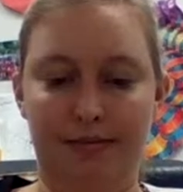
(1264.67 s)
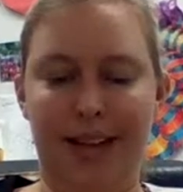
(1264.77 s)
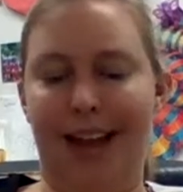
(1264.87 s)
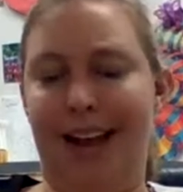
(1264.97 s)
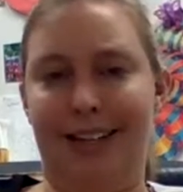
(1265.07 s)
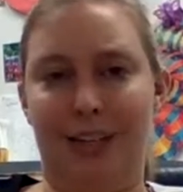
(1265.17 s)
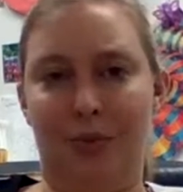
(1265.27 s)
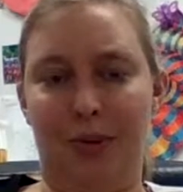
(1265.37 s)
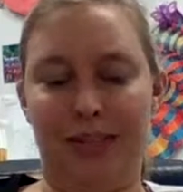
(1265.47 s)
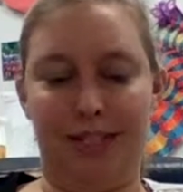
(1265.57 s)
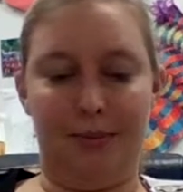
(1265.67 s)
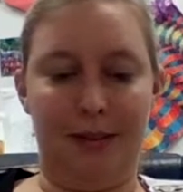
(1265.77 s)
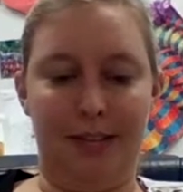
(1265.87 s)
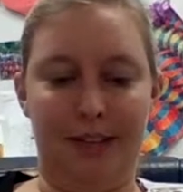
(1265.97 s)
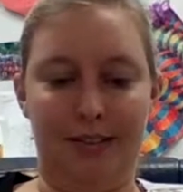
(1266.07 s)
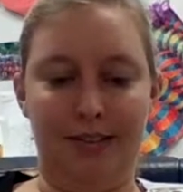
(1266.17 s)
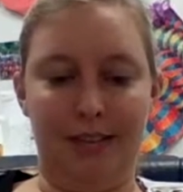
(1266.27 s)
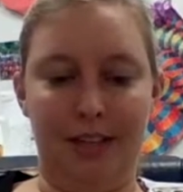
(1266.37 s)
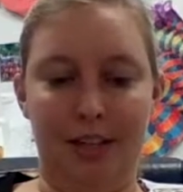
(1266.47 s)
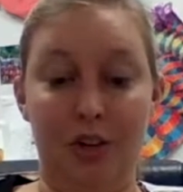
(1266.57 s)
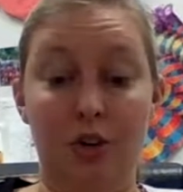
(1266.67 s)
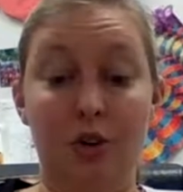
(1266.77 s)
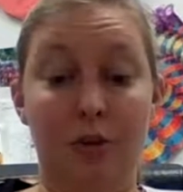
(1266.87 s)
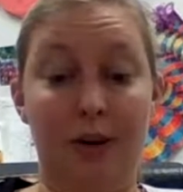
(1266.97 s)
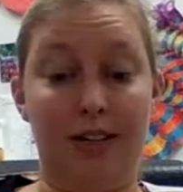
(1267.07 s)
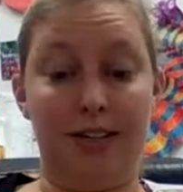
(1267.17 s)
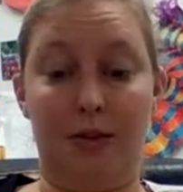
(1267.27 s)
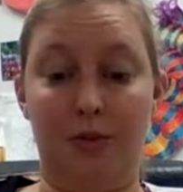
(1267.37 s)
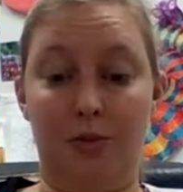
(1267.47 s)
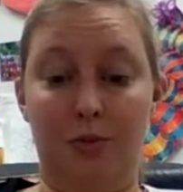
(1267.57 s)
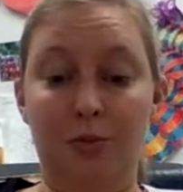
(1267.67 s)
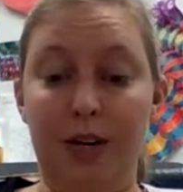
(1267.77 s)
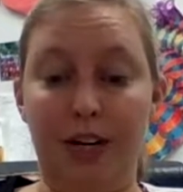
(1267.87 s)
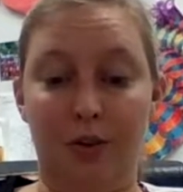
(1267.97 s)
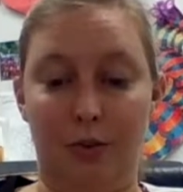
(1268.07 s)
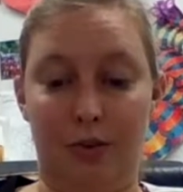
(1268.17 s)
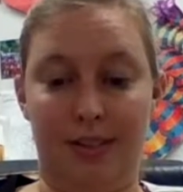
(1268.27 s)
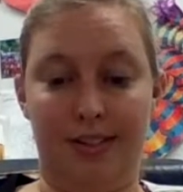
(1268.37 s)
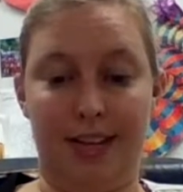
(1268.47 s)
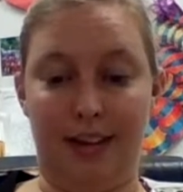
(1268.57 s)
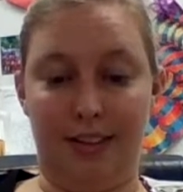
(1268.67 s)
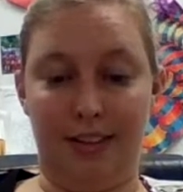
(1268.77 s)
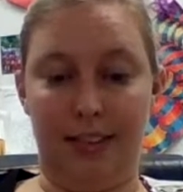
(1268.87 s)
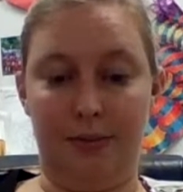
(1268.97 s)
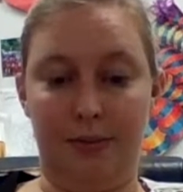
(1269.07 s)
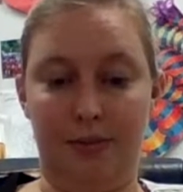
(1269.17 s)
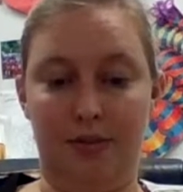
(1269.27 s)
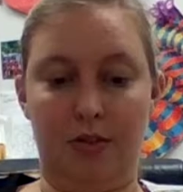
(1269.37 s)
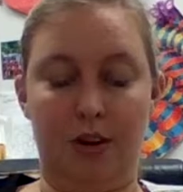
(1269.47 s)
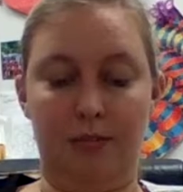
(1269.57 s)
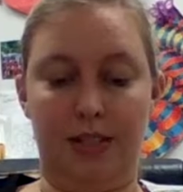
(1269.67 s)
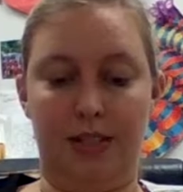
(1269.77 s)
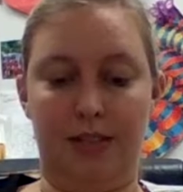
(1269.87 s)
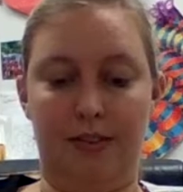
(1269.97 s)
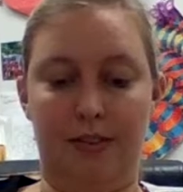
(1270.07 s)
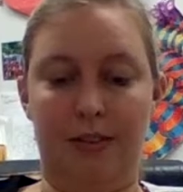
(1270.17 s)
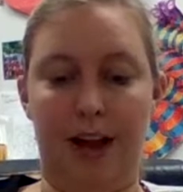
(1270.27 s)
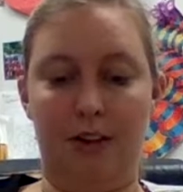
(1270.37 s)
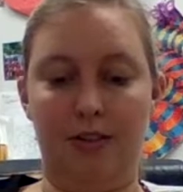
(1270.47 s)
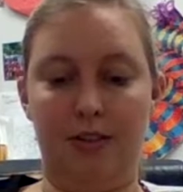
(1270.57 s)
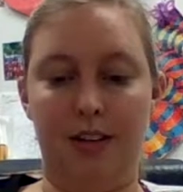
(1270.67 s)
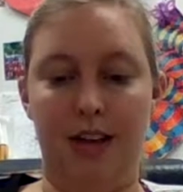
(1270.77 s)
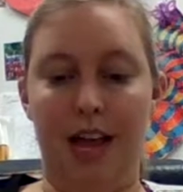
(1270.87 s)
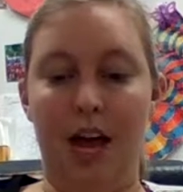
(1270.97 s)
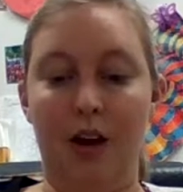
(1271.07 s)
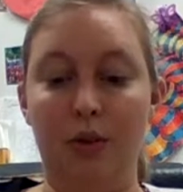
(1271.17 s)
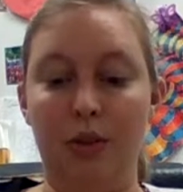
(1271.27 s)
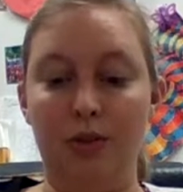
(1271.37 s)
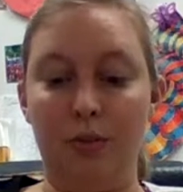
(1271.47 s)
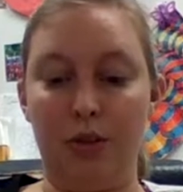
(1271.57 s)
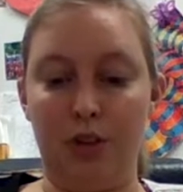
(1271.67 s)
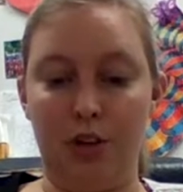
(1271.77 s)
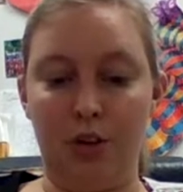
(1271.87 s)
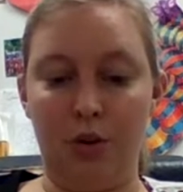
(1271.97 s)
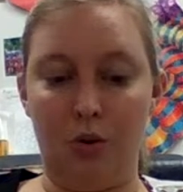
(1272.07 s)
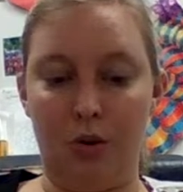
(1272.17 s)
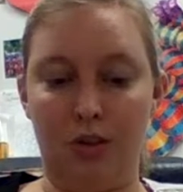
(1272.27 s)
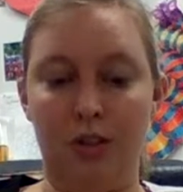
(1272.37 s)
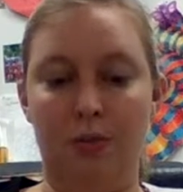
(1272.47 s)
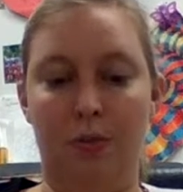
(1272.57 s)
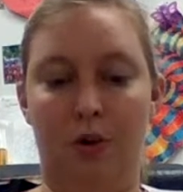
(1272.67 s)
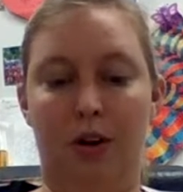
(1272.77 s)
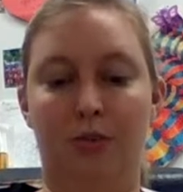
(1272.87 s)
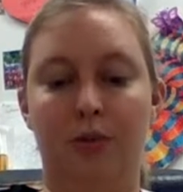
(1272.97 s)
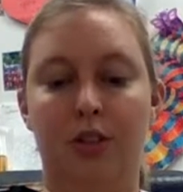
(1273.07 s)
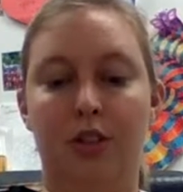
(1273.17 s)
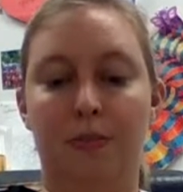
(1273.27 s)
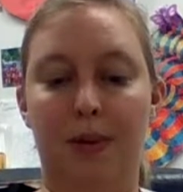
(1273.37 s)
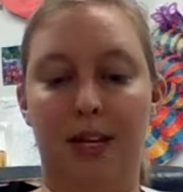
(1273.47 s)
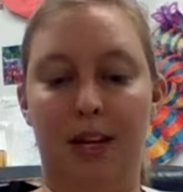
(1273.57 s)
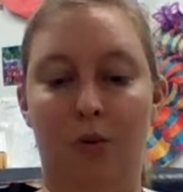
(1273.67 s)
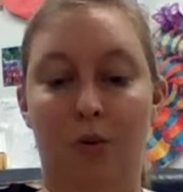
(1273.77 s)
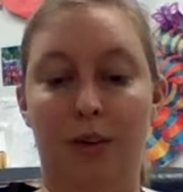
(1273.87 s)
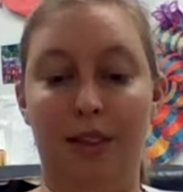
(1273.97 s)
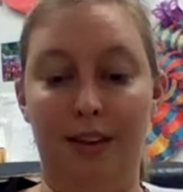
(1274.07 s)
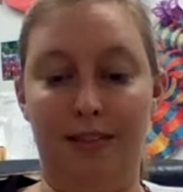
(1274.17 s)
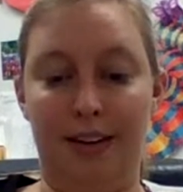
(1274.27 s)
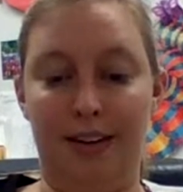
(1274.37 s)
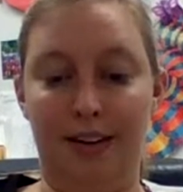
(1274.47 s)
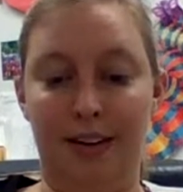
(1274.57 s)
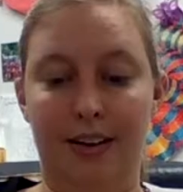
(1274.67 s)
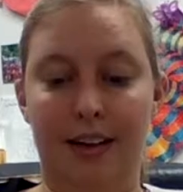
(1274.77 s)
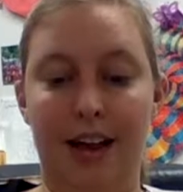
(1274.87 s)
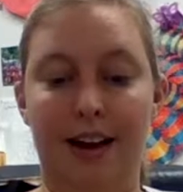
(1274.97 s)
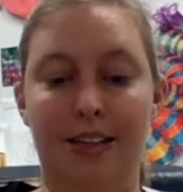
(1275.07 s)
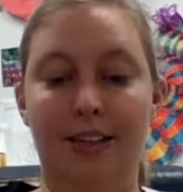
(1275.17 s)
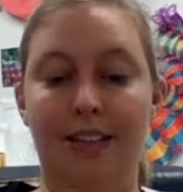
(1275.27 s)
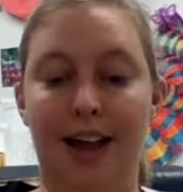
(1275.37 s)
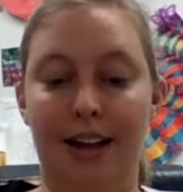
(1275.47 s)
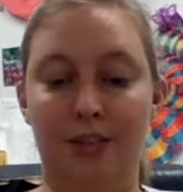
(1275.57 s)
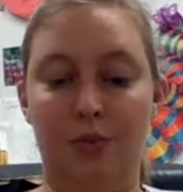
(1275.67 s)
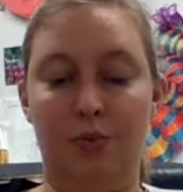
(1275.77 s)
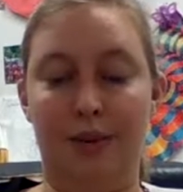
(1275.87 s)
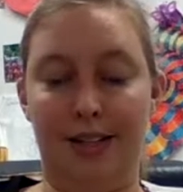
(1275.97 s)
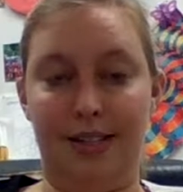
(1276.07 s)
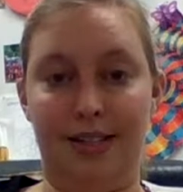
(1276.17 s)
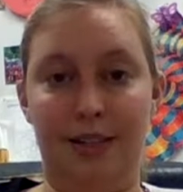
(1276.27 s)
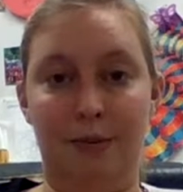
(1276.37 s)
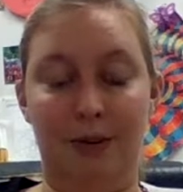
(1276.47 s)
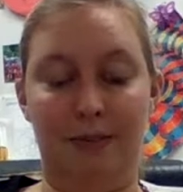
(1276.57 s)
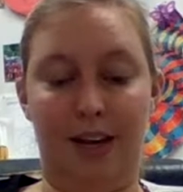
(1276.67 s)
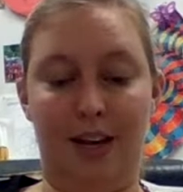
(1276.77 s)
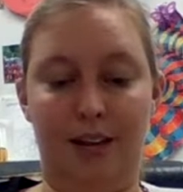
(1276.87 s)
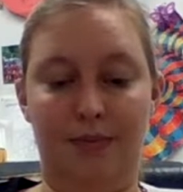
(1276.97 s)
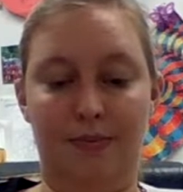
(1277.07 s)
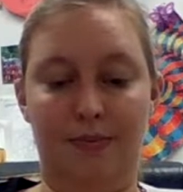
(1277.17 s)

I didn't want to speak, nor because I was regaled with the scaly tips of the drumsticks of the fowls, and with those obscure corners of pork of which the pig, when living, had had a last reason to be vain.